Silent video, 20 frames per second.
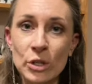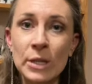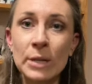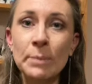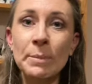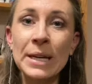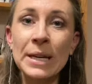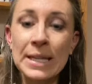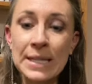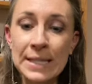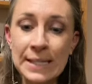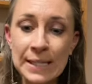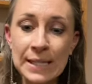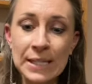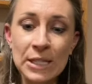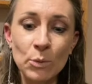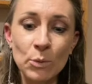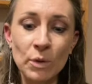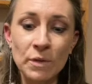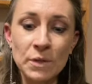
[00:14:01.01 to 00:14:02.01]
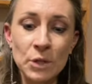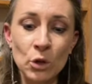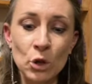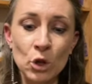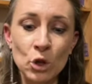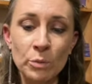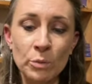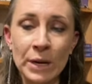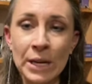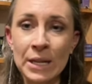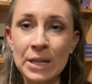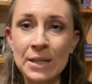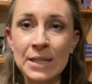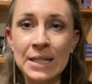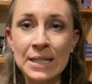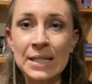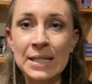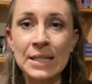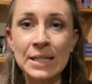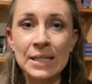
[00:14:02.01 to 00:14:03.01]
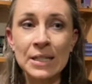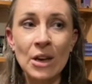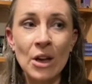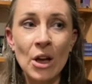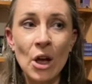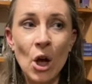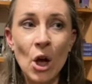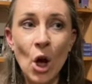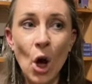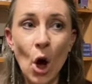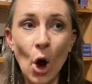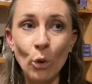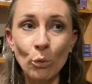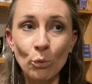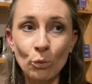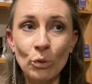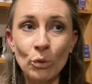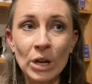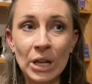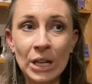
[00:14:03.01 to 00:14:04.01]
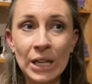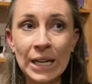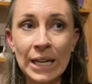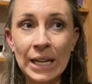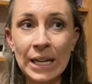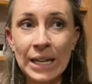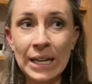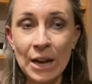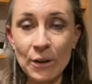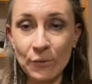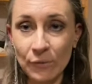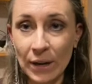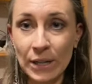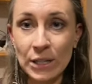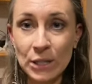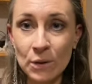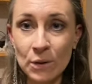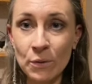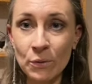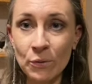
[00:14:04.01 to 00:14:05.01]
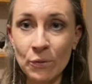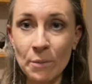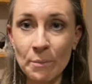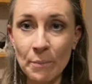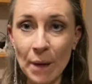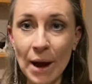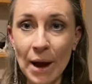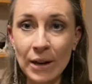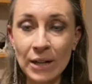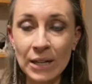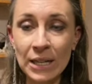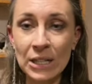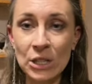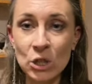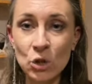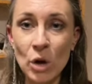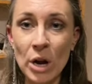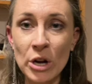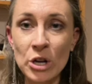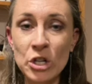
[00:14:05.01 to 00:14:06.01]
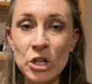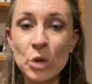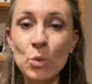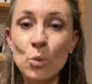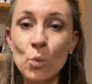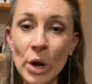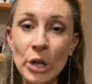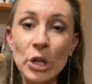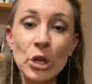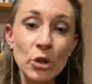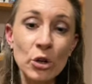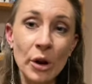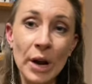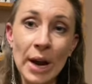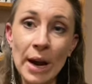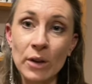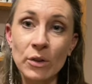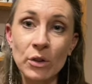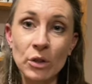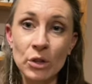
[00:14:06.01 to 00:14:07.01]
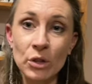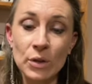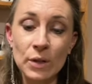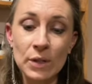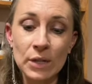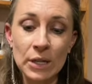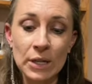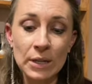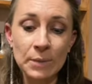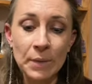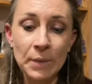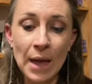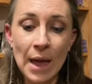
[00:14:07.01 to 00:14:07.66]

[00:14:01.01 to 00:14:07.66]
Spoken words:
it. Be consistent with social media. This is a really effective marketing strategy when you know how to use it.